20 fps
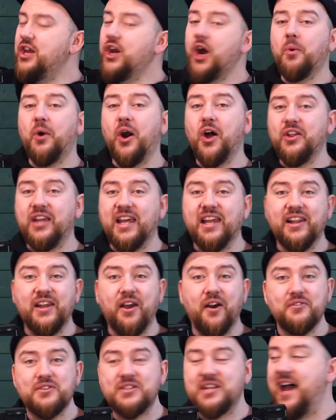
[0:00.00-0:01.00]
we're all
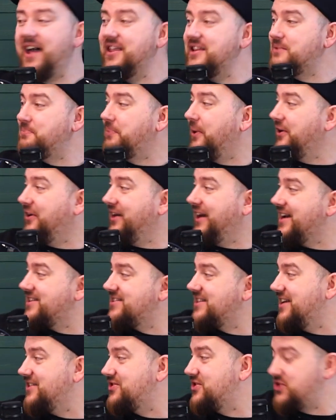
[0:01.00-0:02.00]
guilty of. Start of this
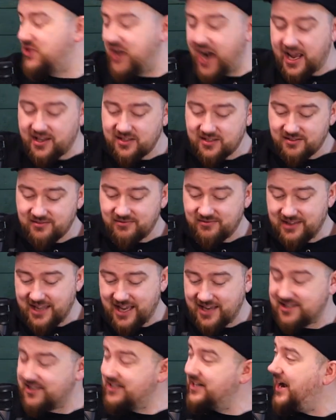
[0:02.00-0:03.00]
podcast, that's Strats.
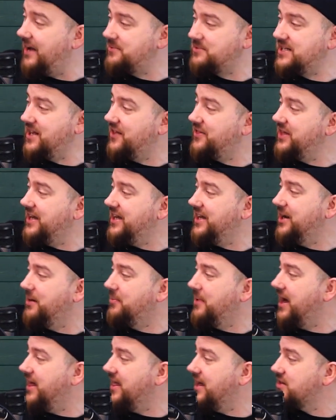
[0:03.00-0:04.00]
I'm still
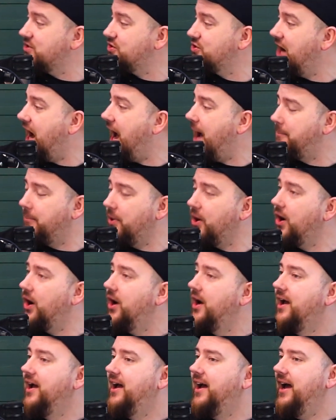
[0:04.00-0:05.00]
thinking about that Strat,
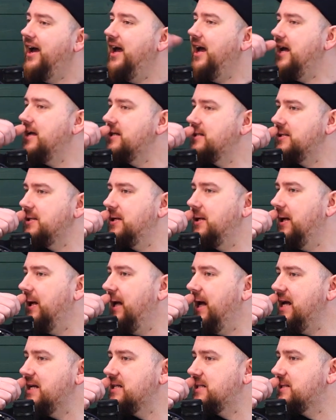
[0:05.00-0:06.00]
but
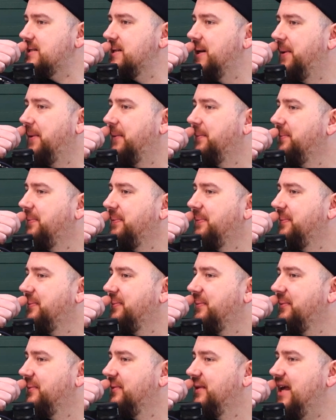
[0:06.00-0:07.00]
it's
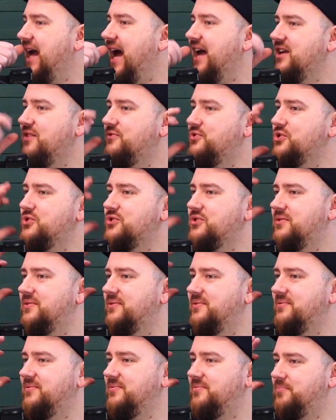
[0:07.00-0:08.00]
you've just
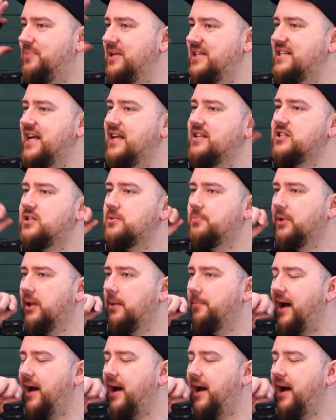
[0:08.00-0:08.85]
be sensible